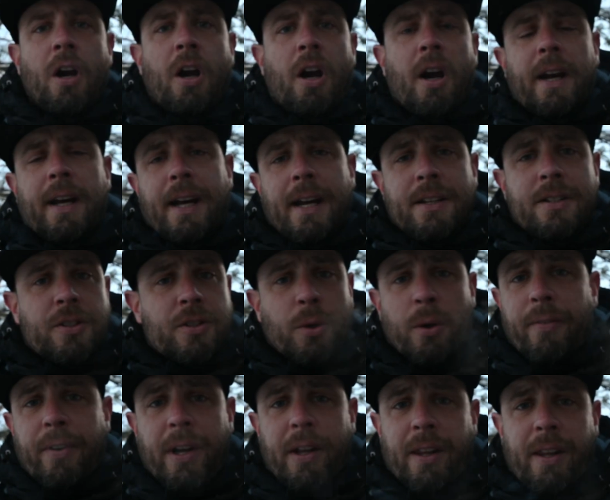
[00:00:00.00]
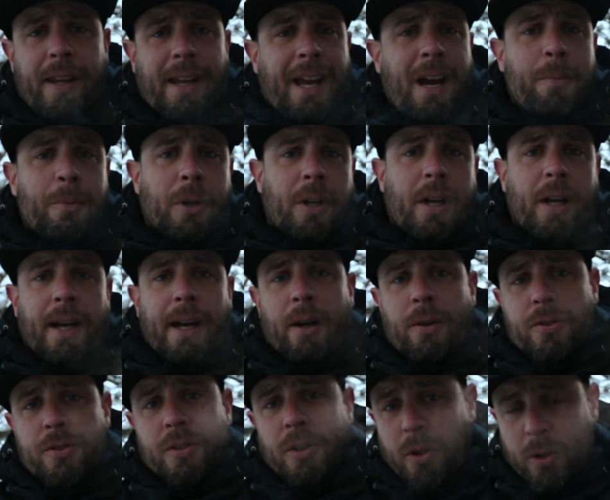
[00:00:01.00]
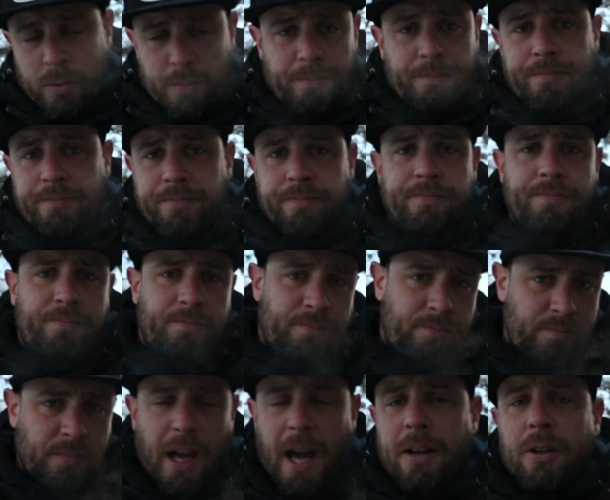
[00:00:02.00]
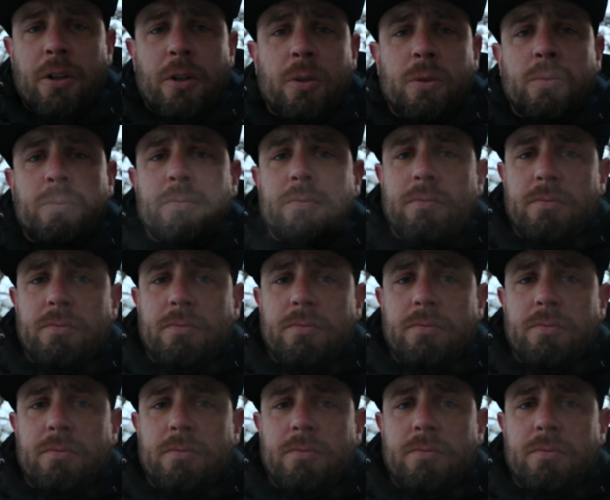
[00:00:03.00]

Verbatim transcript: Alright guys, so evidently the camera cut out, so I don't know